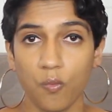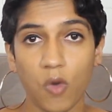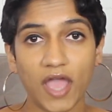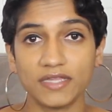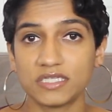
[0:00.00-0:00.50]

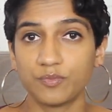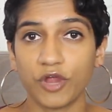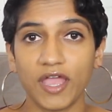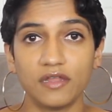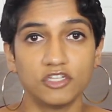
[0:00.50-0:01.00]

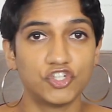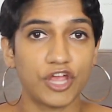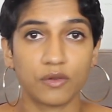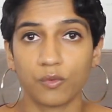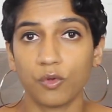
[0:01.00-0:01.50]
widespread
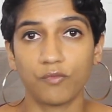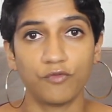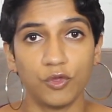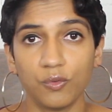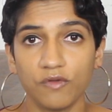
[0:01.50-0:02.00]
general
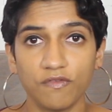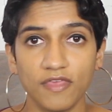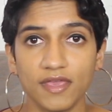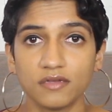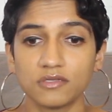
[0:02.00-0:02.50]
view of
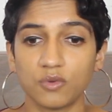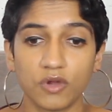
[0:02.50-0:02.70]
things,